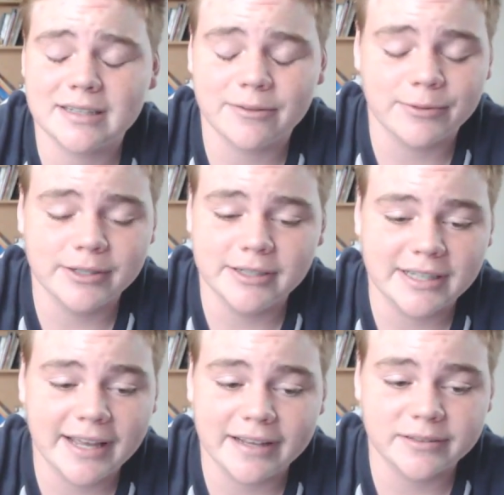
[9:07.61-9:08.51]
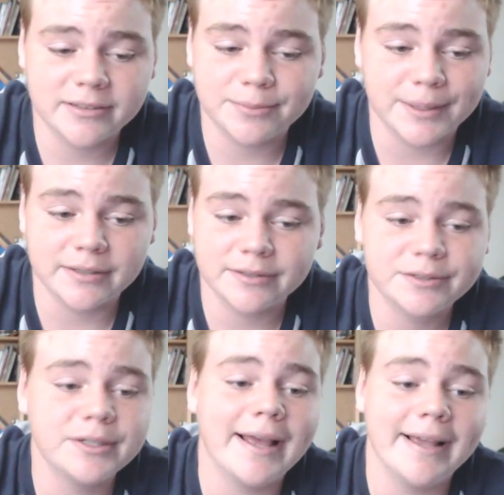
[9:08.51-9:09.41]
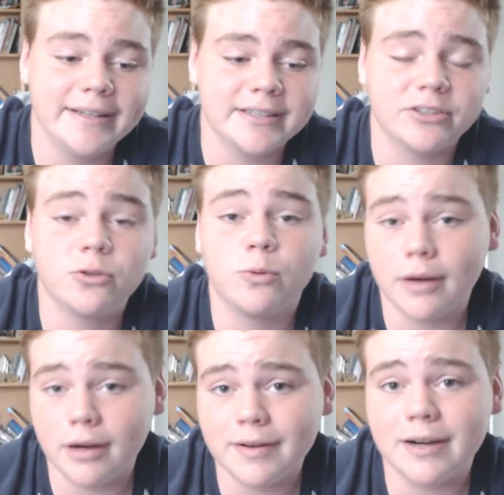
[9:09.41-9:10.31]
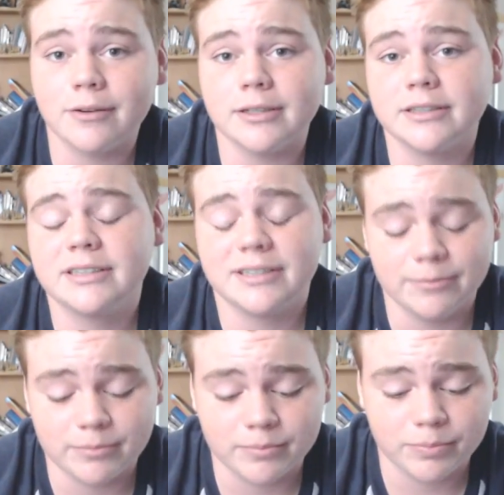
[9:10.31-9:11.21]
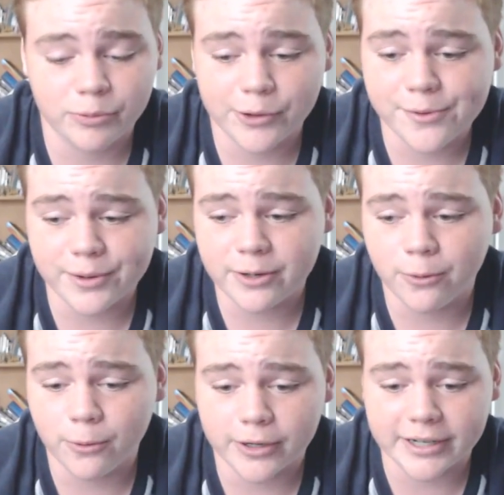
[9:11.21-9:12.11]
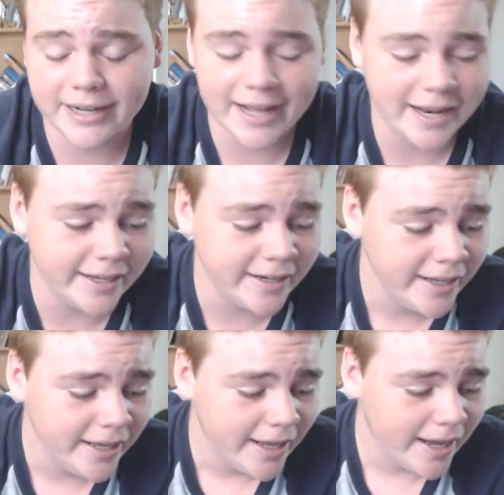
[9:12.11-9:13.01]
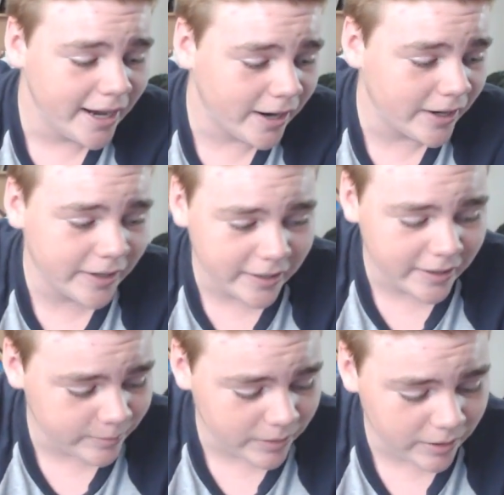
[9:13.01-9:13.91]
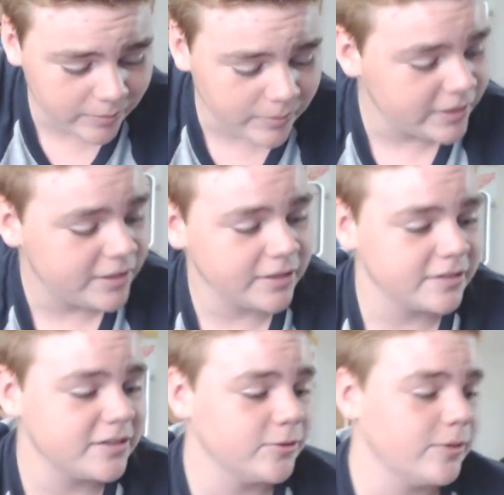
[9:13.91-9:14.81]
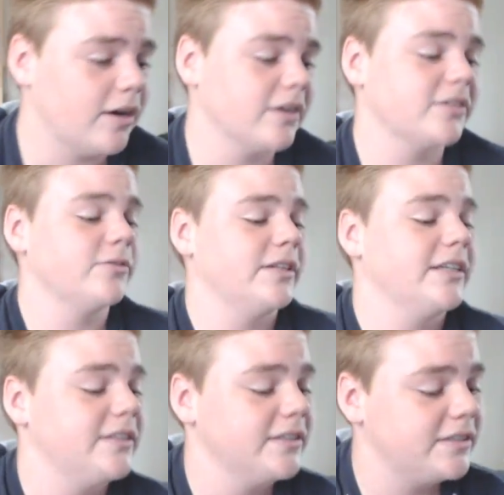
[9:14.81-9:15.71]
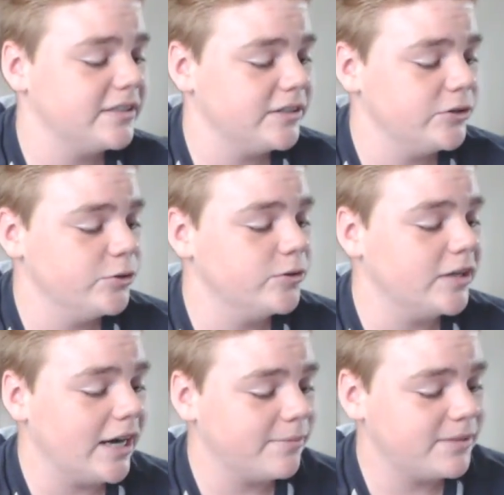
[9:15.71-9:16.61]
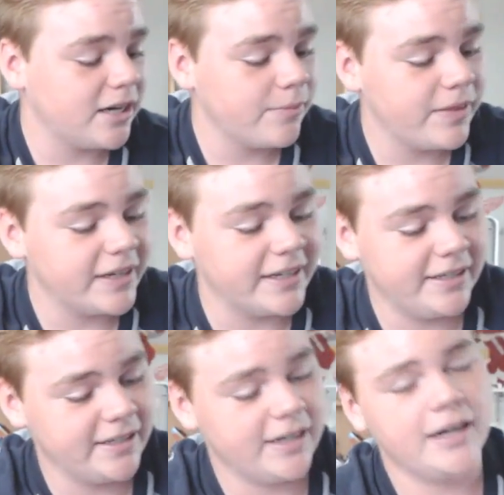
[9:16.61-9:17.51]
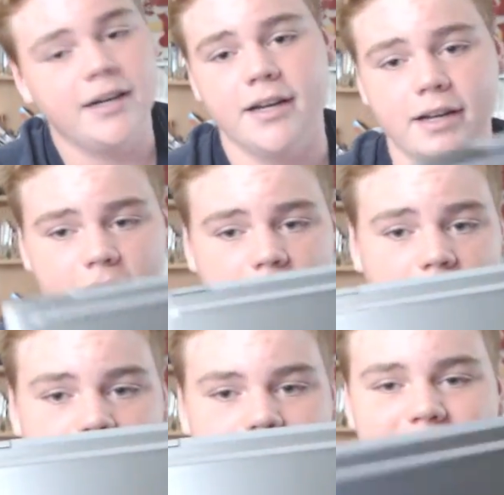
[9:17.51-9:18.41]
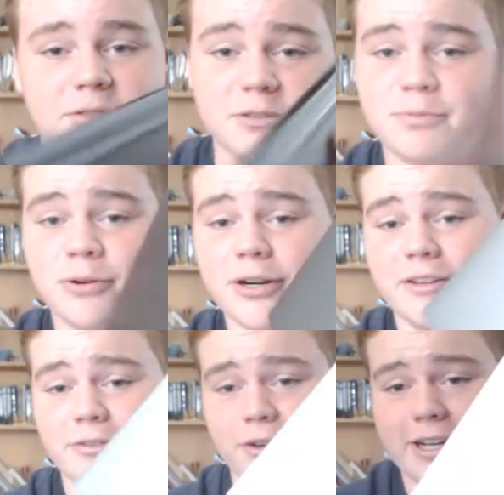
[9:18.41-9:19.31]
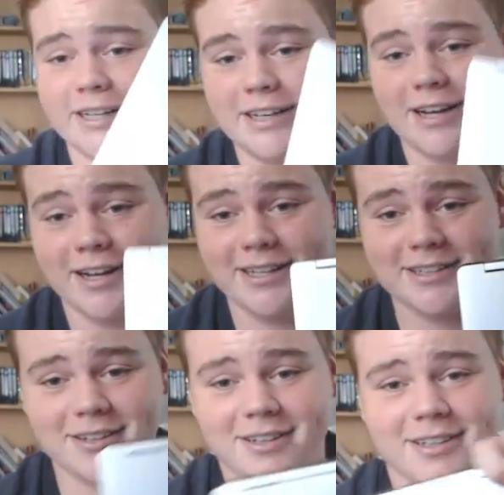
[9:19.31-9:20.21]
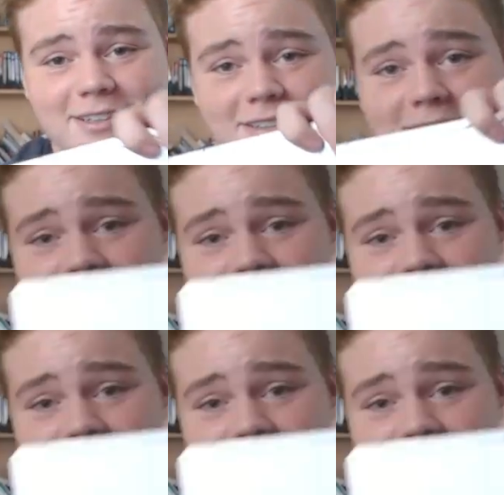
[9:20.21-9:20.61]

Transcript: I really can't spend 8 to 12 hours to pre-record and edit on my thing. So also, this is the new laptop that I got. It's pretty freaking nice, honestly.